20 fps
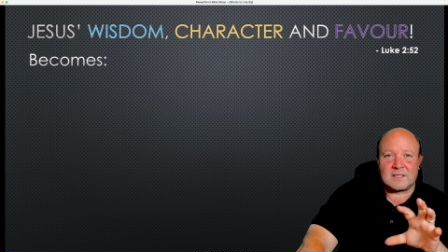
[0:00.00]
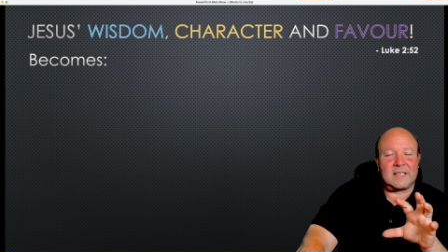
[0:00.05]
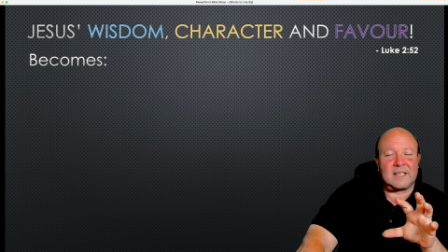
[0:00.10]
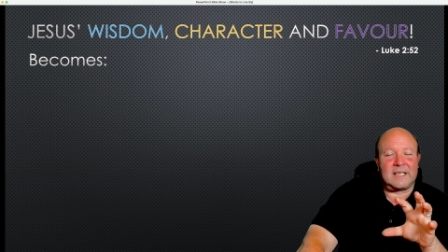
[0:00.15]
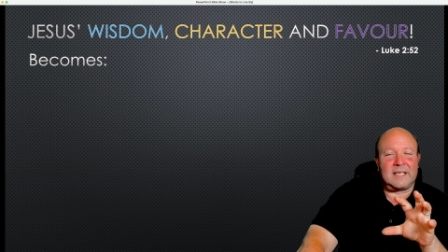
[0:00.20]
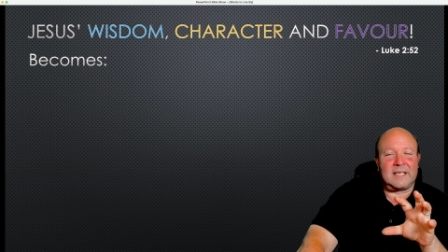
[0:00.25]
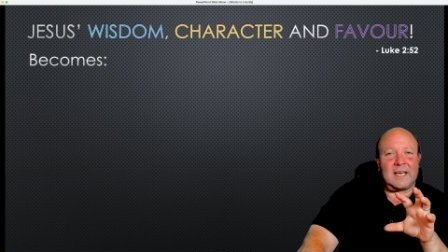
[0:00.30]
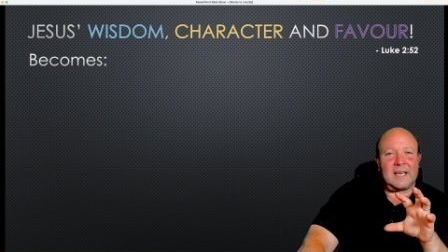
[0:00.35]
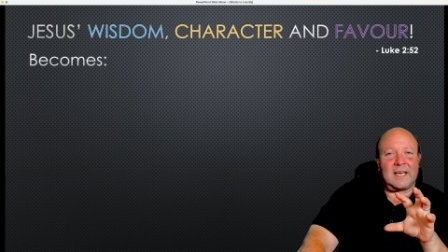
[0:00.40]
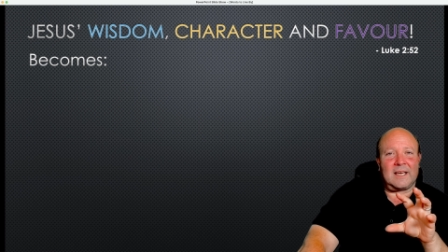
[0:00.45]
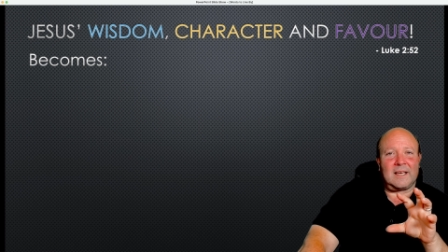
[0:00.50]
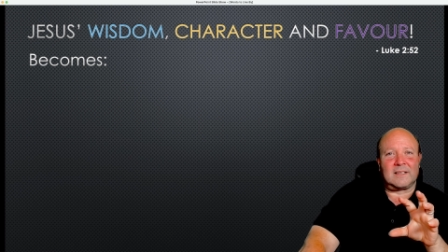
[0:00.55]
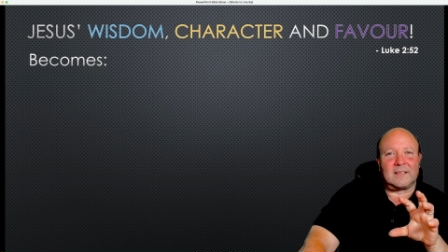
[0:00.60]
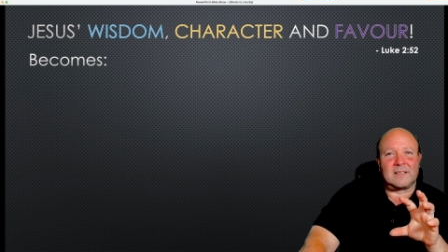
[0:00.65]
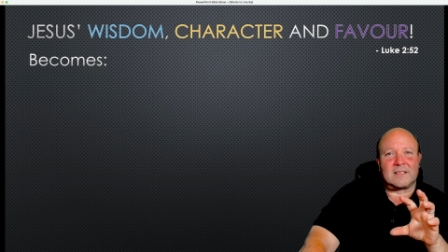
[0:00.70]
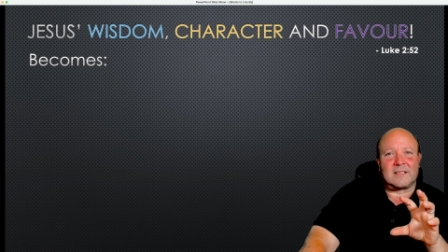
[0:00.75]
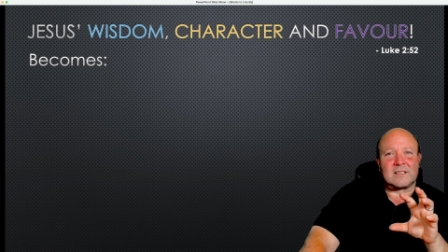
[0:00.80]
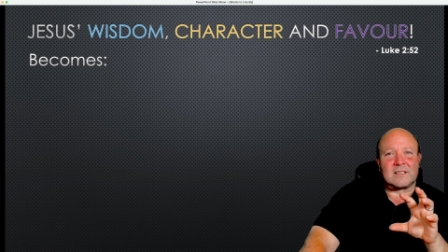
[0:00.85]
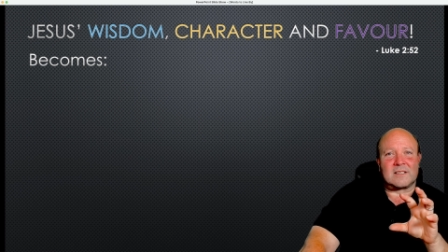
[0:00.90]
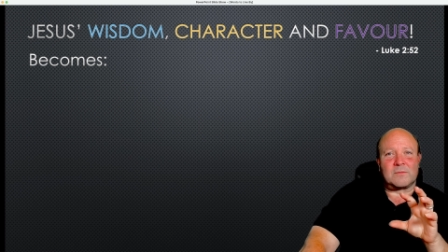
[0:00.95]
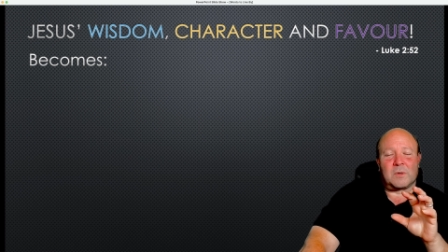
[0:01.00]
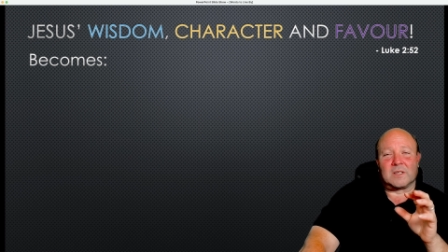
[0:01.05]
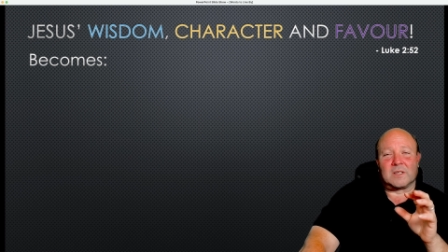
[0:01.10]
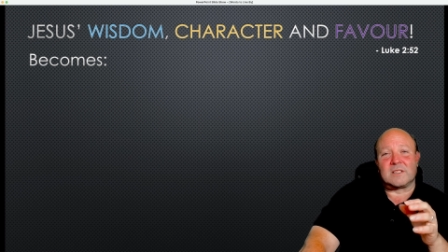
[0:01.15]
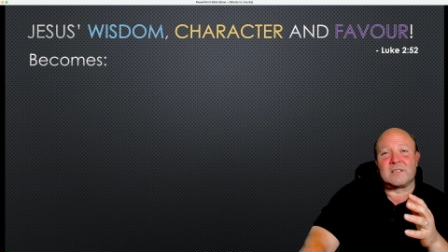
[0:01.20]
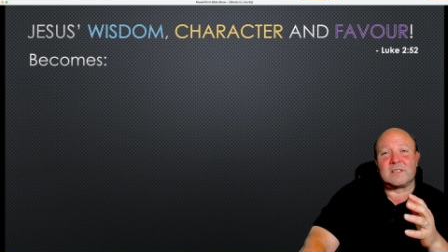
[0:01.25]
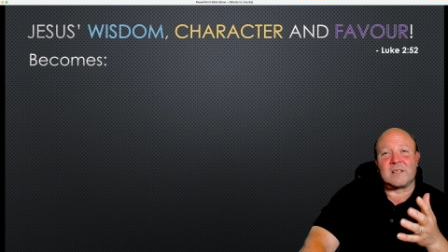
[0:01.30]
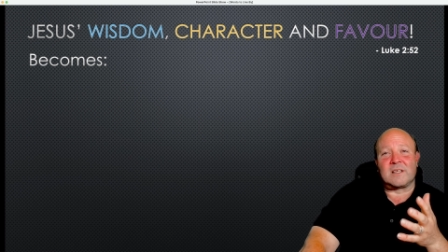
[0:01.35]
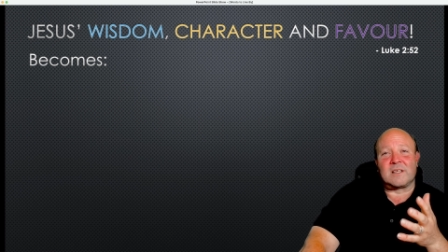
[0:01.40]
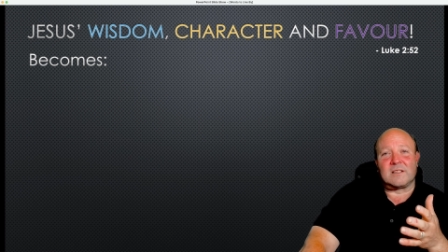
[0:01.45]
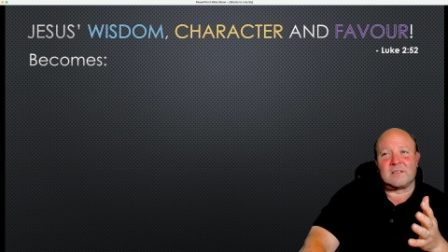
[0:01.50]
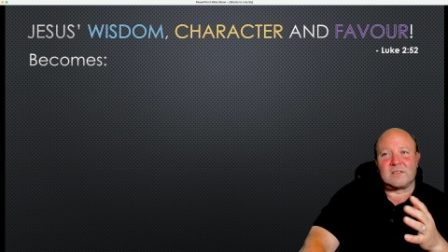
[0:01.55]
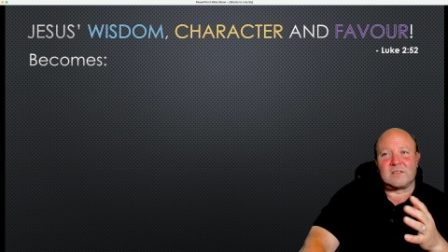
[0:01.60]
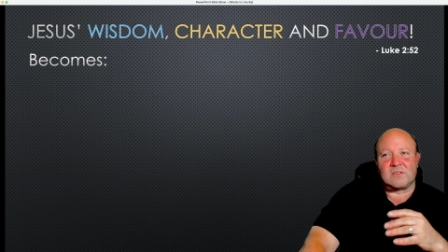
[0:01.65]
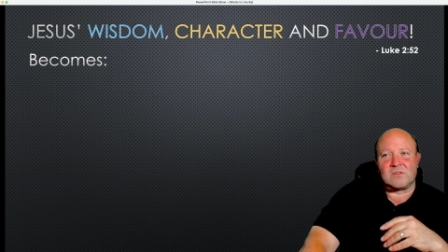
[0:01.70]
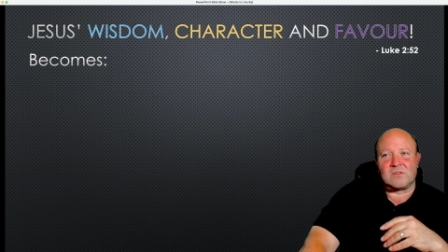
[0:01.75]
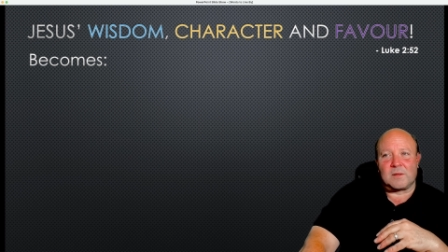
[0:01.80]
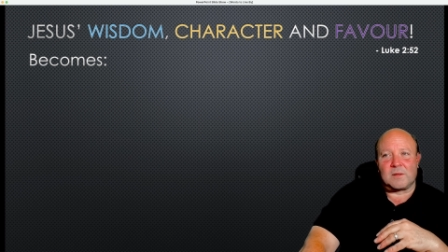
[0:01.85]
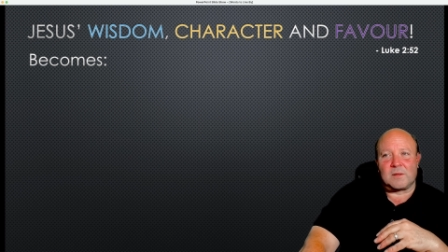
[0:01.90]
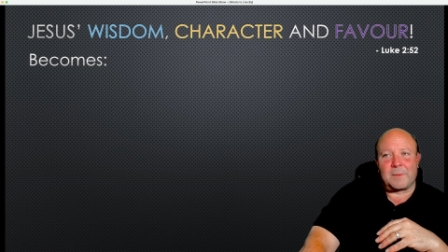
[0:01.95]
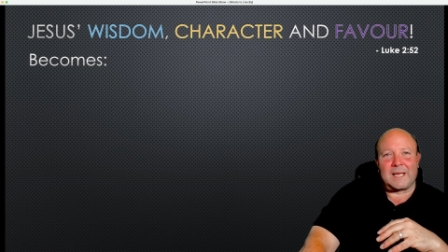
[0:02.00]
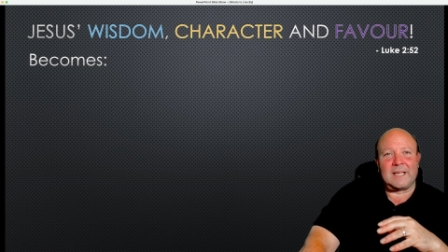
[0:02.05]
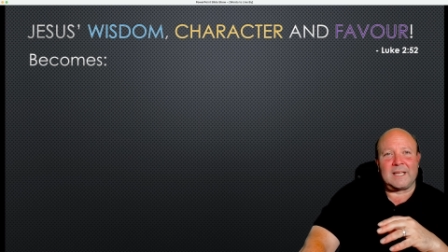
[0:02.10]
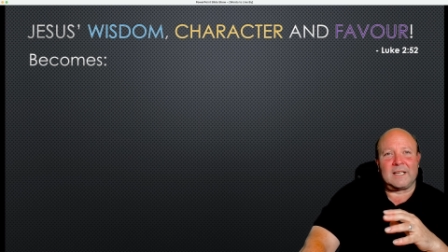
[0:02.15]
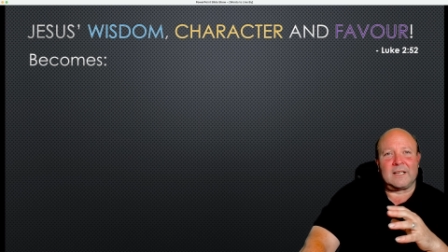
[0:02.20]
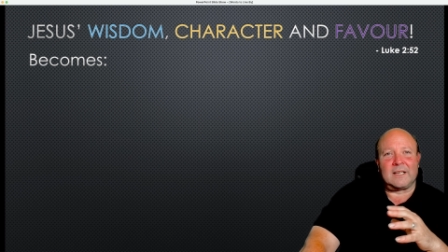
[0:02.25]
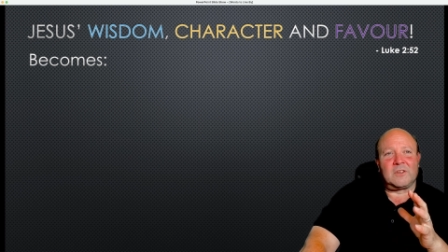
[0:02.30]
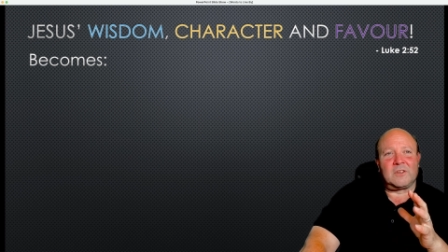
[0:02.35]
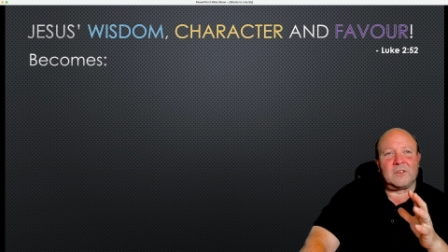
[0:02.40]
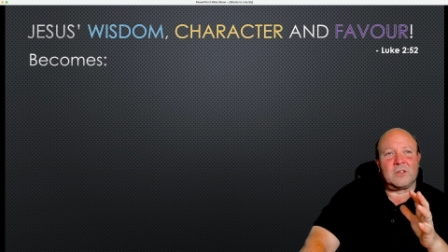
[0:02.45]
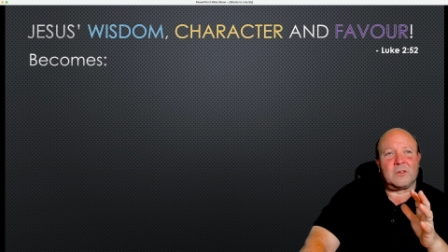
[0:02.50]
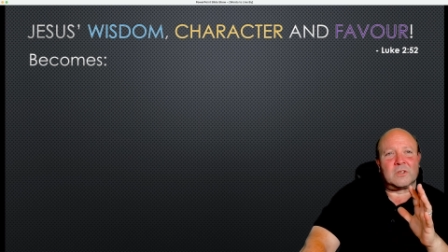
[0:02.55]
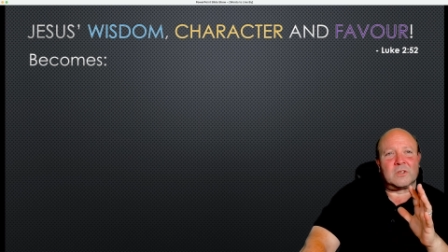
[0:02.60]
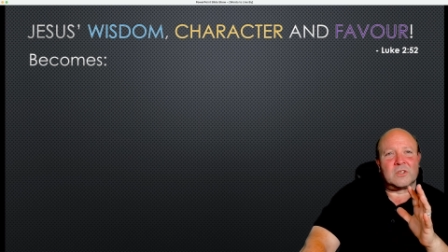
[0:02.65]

it's the beginning of Luke,